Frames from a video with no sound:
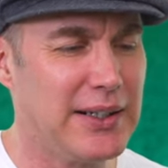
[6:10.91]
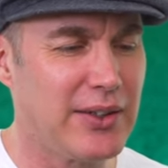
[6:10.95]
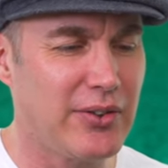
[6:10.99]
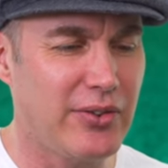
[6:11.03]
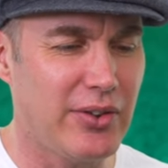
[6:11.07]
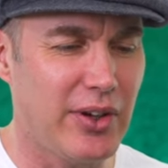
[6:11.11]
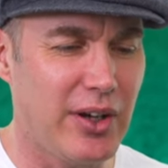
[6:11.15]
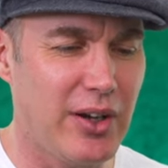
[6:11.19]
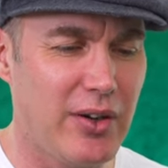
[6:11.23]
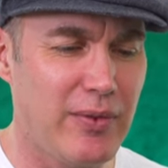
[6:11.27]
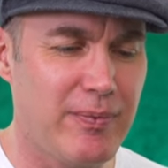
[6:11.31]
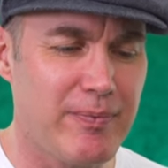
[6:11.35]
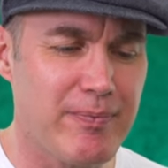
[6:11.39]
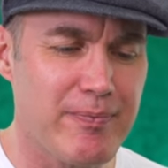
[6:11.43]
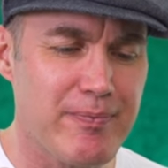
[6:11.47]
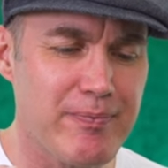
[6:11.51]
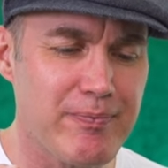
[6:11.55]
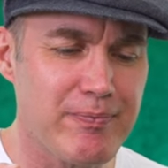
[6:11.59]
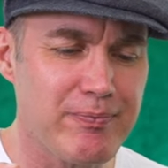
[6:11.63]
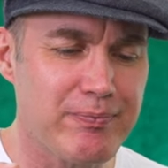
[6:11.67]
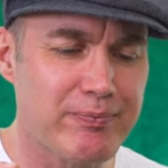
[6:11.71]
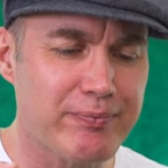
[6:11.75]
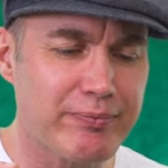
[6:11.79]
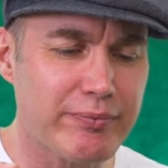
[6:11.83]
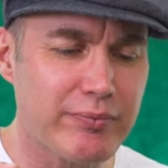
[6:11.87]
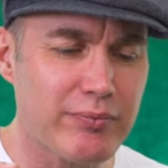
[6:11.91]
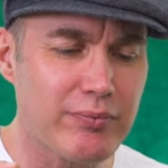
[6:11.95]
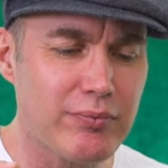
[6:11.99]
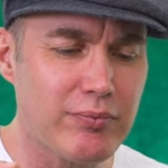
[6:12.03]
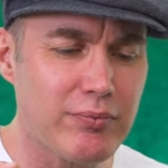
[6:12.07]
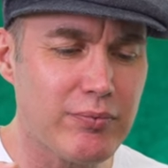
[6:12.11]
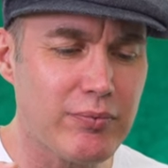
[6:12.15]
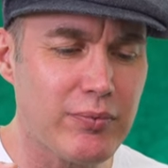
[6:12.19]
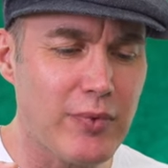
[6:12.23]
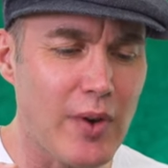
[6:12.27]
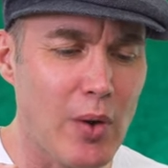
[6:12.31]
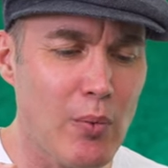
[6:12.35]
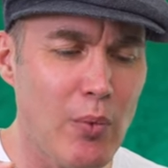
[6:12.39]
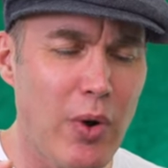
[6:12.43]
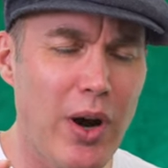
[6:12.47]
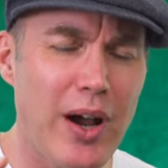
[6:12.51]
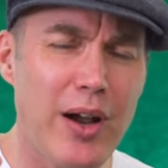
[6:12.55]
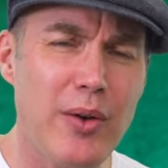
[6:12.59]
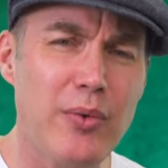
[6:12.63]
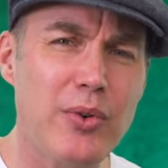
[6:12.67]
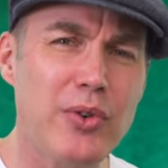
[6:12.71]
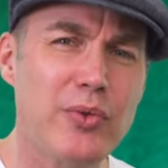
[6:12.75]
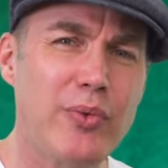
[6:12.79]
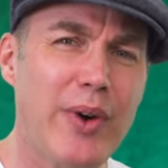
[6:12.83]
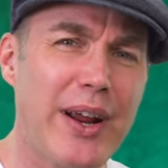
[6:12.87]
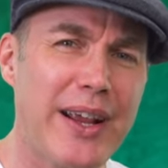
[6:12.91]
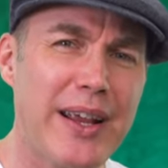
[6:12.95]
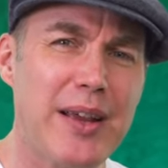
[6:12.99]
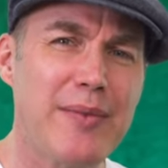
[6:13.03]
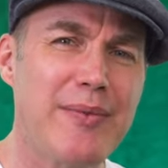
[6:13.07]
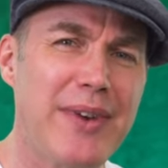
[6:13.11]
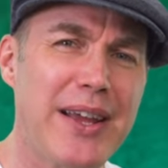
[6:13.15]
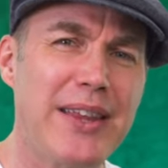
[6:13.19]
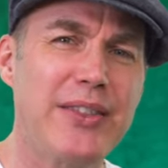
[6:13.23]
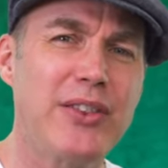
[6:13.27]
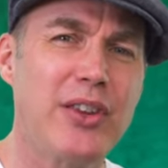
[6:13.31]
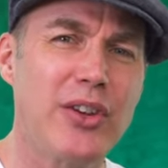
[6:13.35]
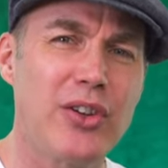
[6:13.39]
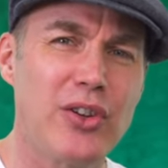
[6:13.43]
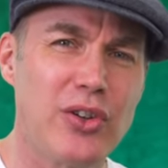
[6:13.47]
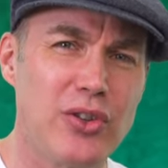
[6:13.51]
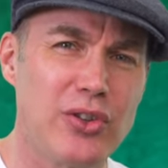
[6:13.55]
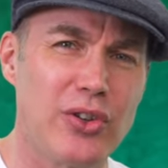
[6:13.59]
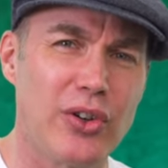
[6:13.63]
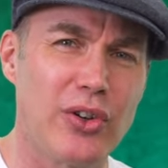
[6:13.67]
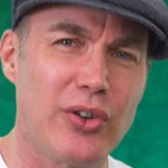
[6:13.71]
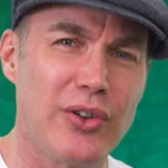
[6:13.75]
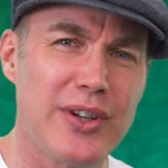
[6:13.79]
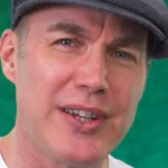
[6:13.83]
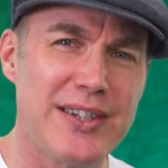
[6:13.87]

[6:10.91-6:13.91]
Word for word: So, what I would recommend that you do